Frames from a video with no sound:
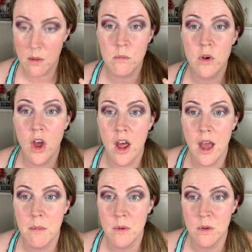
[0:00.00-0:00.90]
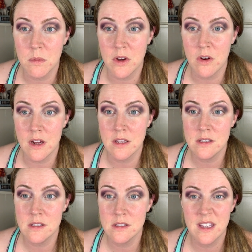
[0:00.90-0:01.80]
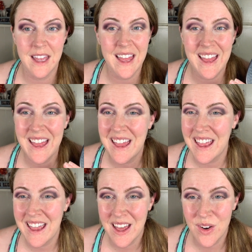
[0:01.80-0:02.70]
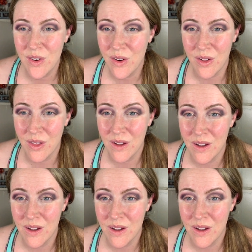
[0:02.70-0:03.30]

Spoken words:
I'm not happy with my crease at all.